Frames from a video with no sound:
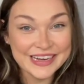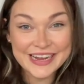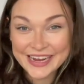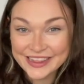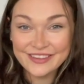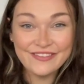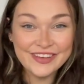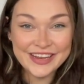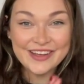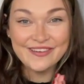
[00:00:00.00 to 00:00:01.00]
end the
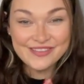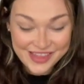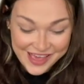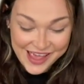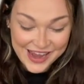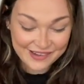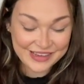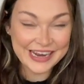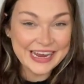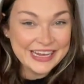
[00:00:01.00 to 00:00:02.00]
video there and I'm
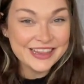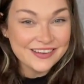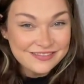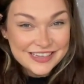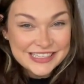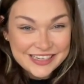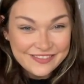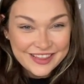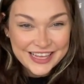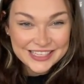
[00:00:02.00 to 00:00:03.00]
gonna eat the rest
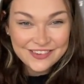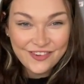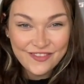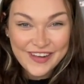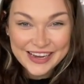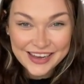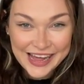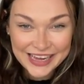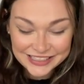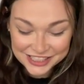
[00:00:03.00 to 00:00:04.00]
of this for my
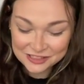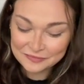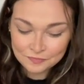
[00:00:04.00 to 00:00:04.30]
lunch.